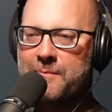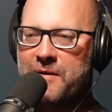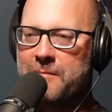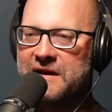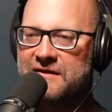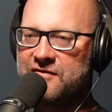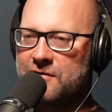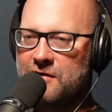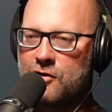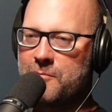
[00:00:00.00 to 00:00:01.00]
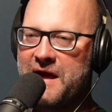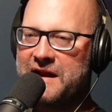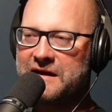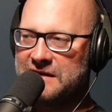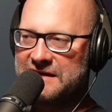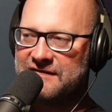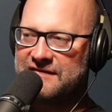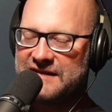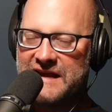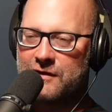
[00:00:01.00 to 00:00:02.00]
I mean, it's hermetically
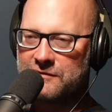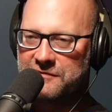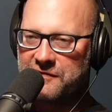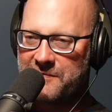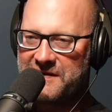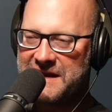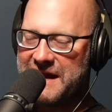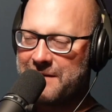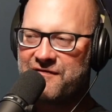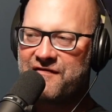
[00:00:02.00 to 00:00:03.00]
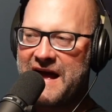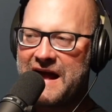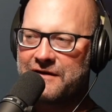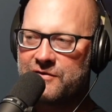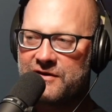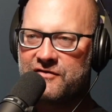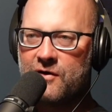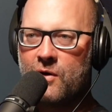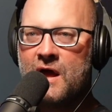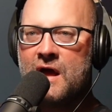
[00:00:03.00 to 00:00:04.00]
sealed from the damn factory.
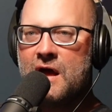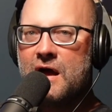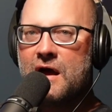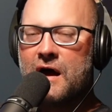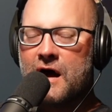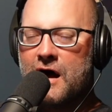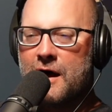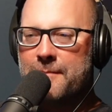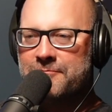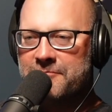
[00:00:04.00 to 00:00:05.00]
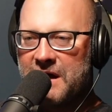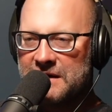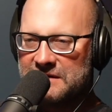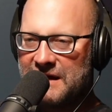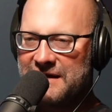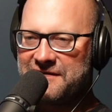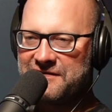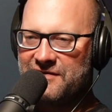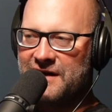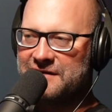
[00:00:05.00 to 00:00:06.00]
So unless
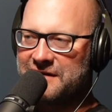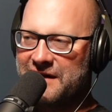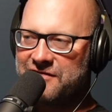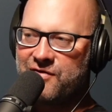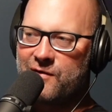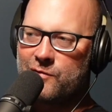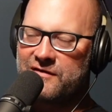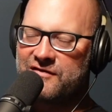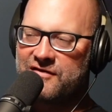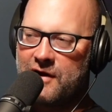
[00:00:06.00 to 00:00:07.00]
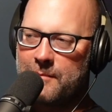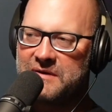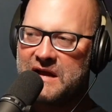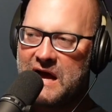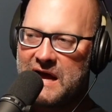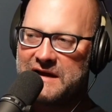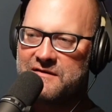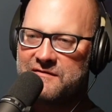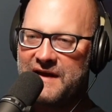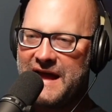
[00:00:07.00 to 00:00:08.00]
there was some kind
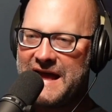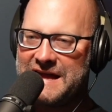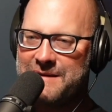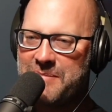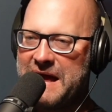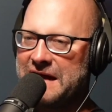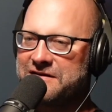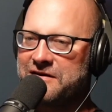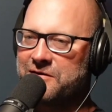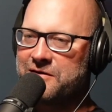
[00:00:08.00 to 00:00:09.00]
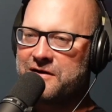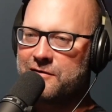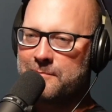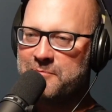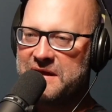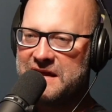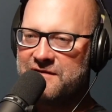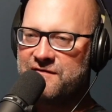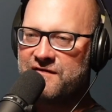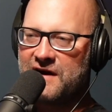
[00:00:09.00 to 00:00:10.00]
of A, bacteria, or B,
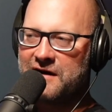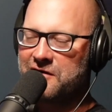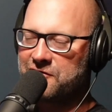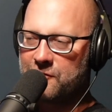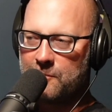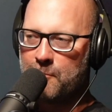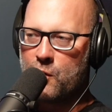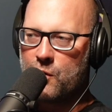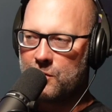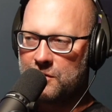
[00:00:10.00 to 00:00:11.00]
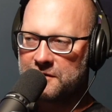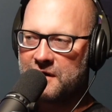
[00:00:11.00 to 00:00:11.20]
fungus or mold